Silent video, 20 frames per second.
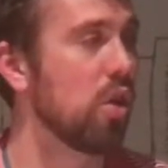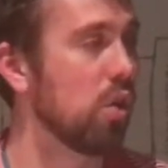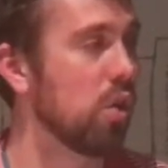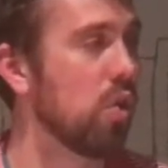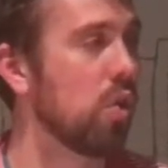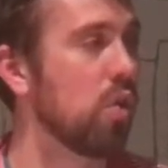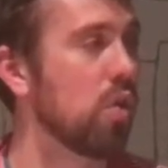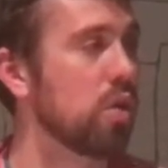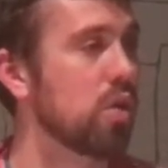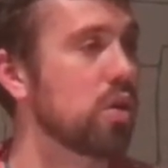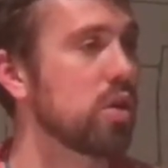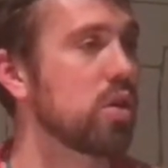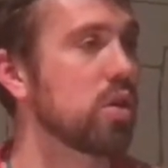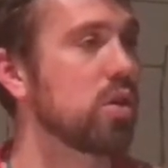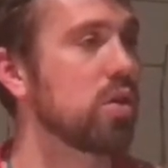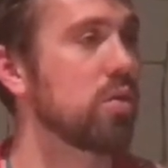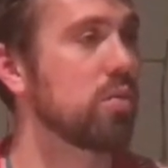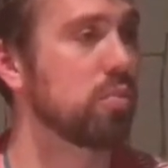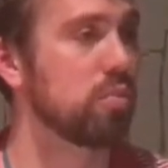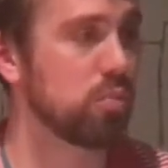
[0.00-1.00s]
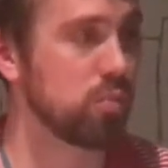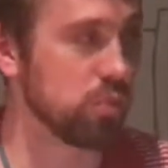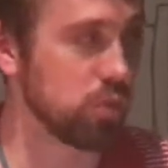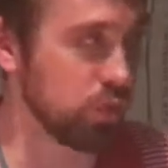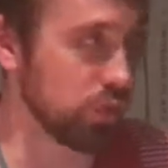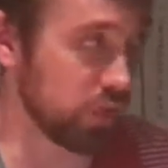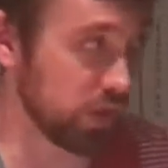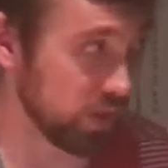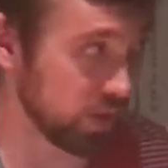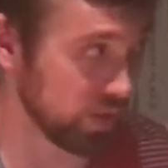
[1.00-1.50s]
horror
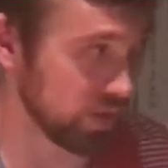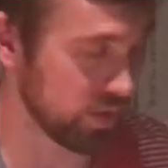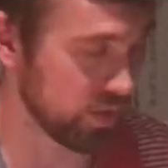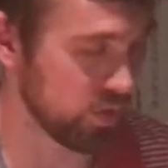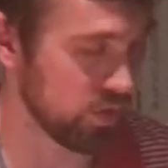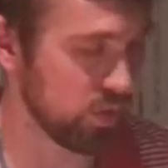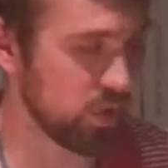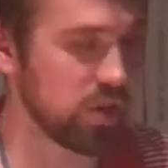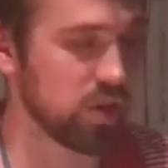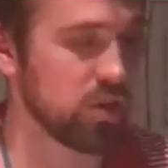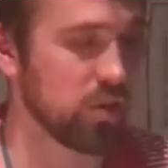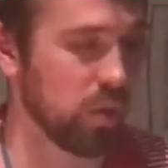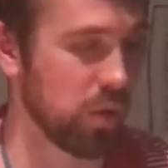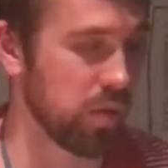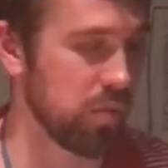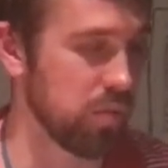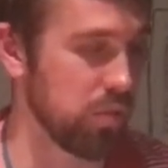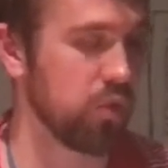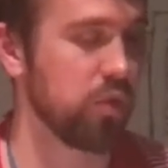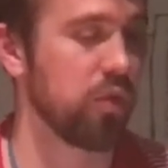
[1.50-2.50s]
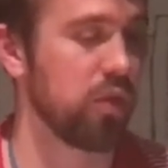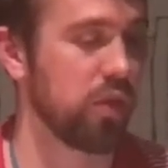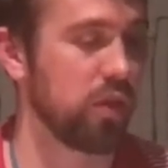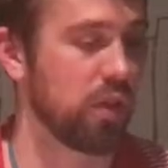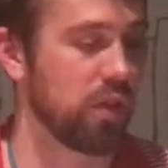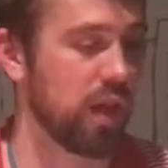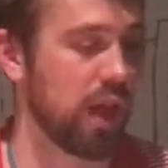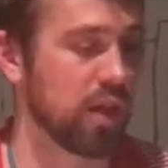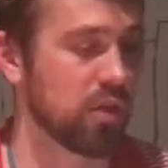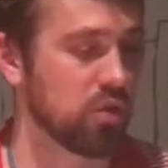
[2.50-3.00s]
movies. You need the word movies
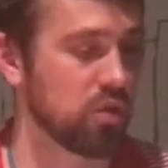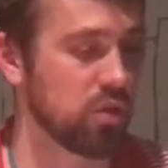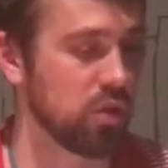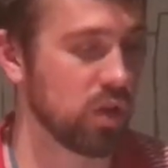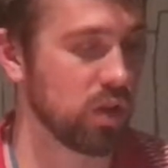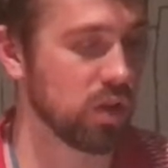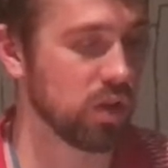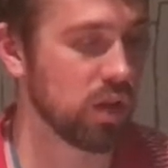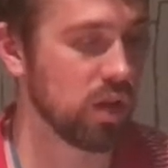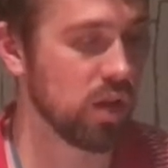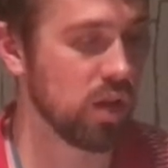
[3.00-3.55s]
attached to it.